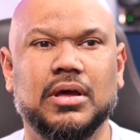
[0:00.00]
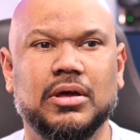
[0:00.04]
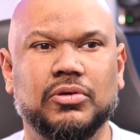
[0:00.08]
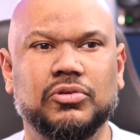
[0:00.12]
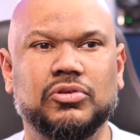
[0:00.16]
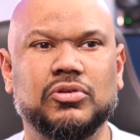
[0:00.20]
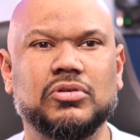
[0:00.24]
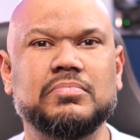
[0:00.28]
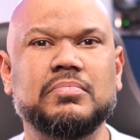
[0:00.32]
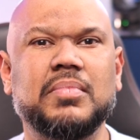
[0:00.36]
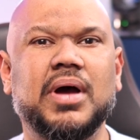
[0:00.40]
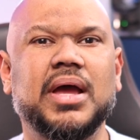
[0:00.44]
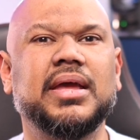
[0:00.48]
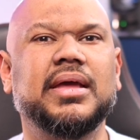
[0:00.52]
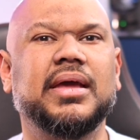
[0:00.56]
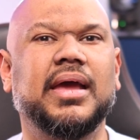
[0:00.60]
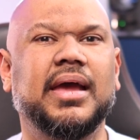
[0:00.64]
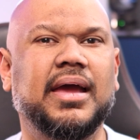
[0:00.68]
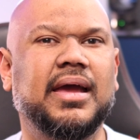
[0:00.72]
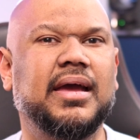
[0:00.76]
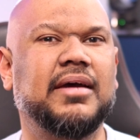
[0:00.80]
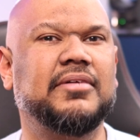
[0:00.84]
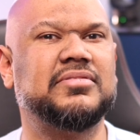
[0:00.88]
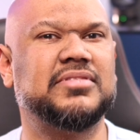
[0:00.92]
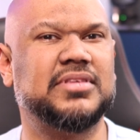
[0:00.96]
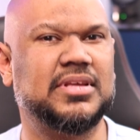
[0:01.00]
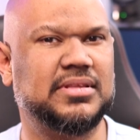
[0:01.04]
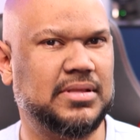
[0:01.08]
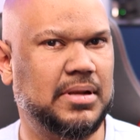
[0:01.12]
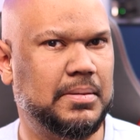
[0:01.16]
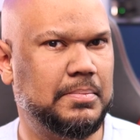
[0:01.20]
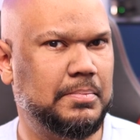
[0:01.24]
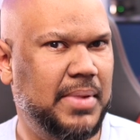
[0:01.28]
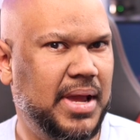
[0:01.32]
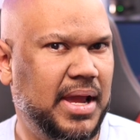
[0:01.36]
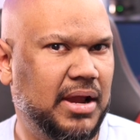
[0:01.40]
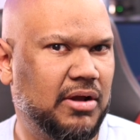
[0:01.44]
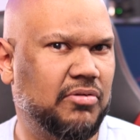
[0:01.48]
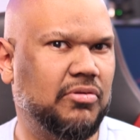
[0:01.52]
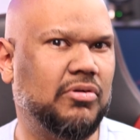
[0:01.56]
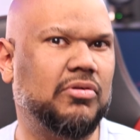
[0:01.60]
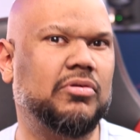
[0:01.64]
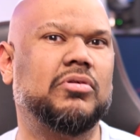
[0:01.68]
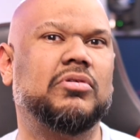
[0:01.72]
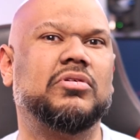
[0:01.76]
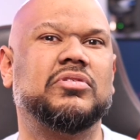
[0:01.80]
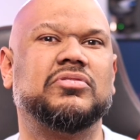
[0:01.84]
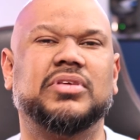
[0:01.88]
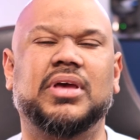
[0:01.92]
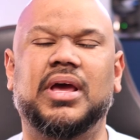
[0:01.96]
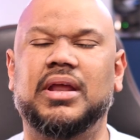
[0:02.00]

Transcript: you might have certain macros